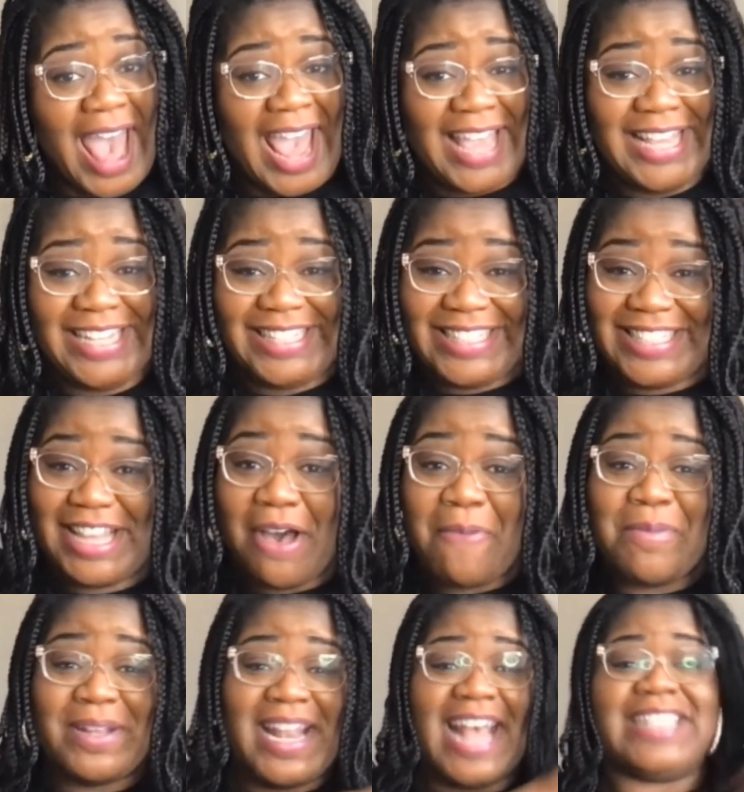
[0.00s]
yourself,
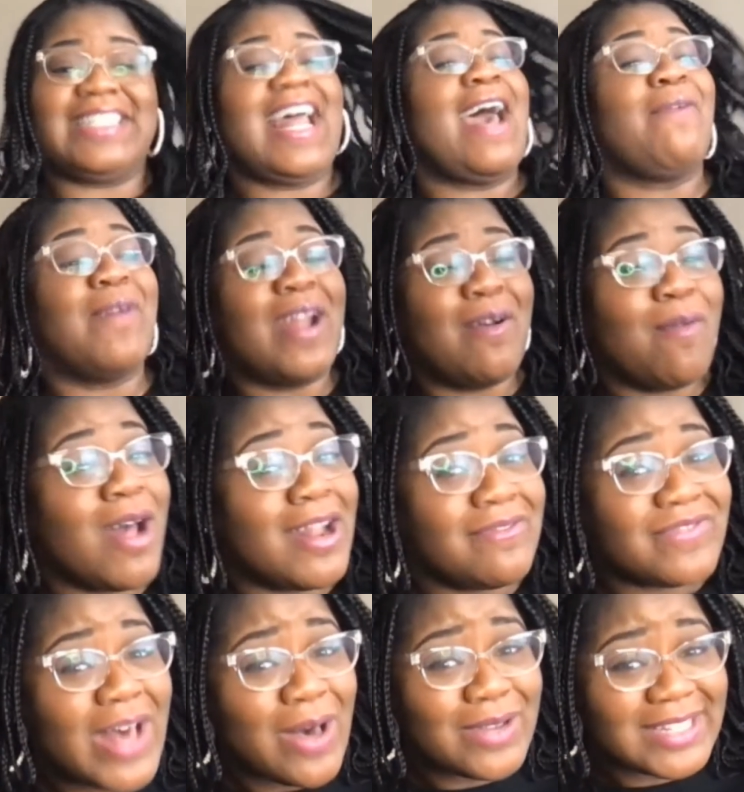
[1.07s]
but that's not what I want
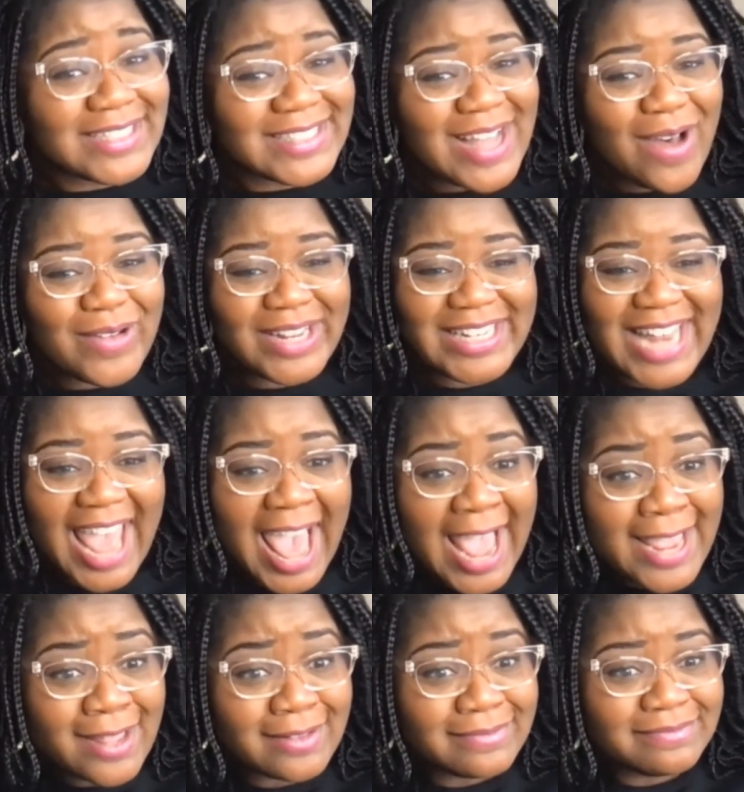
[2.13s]
to focus on
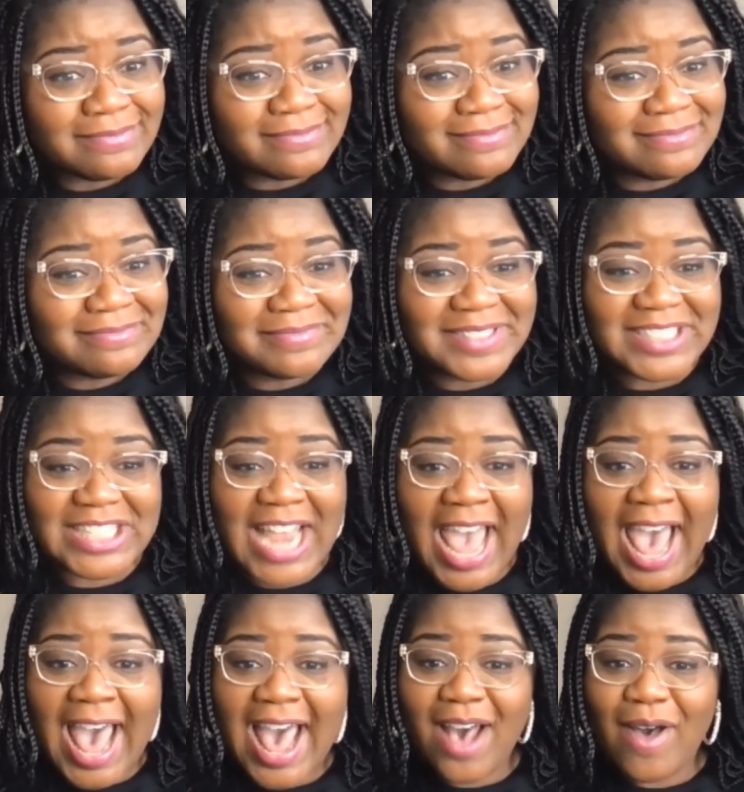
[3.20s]
today.
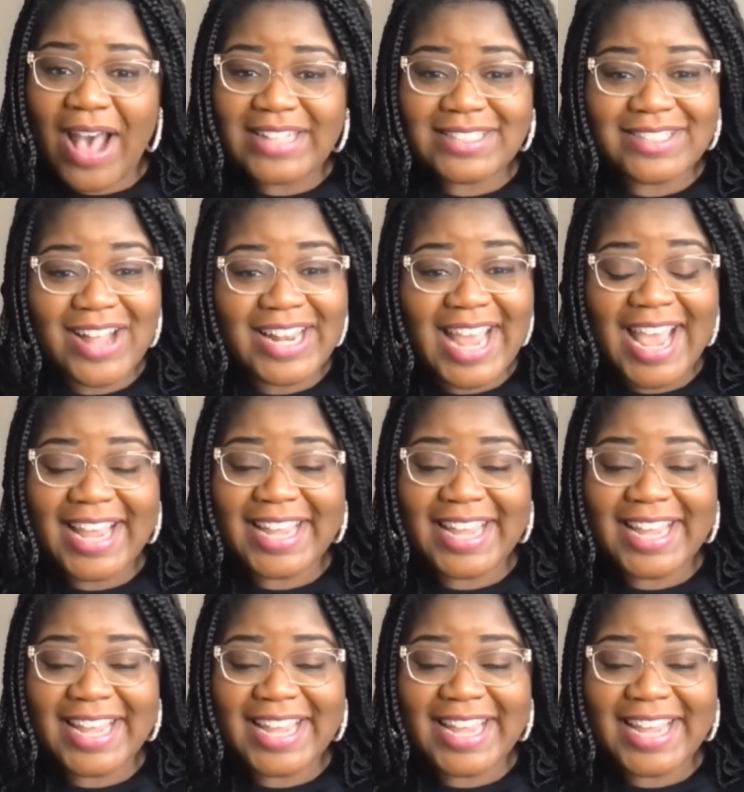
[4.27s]
Child, I saw that